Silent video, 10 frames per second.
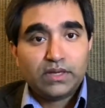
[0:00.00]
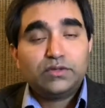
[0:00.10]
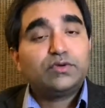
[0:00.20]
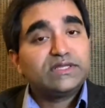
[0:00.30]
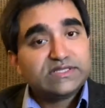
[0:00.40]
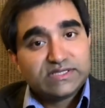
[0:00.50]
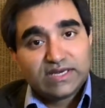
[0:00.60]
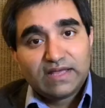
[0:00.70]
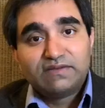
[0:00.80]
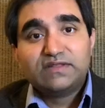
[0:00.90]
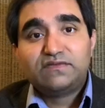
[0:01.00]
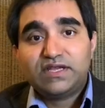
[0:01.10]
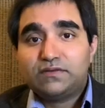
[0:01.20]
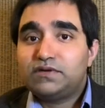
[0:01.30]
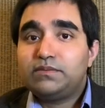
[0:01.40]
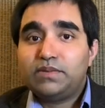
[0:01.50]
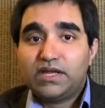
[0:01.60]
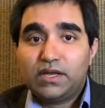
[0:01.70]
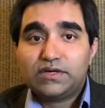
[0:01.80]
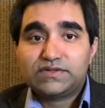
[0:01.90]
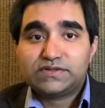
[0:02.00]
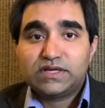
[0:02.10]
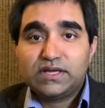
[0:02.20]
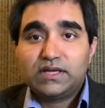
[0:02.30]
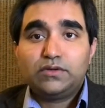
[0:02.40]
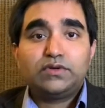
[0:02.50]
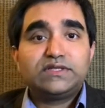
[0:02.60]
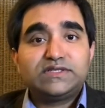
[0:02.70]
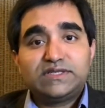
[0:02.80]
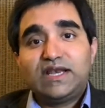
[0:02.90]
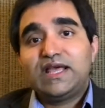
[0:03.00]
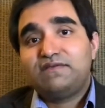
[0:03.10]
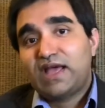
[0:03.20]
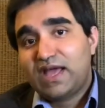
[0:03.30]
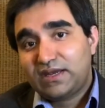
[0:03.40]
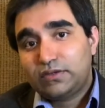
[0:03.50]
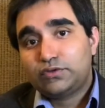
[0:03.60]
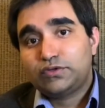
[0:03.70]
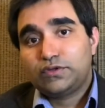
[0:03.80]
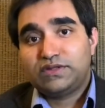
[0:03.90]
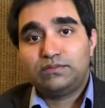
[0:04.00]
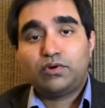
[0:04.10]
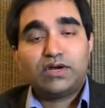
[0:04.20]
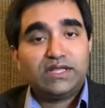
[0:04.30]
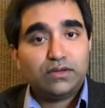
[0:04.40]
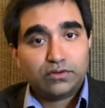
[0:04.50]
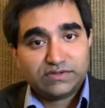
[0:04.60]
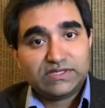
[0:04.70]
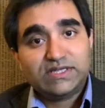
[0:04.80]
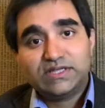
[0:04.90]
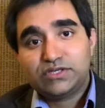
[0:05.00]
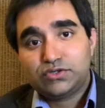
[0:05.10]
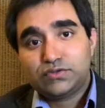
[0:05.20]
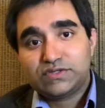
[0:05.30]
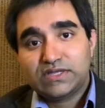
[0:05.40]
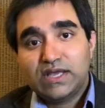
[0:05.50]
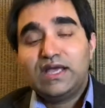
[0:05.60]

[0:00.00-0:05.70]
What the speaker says: You can still have infrequent periods, you can still have hair growth on the body or skin issues,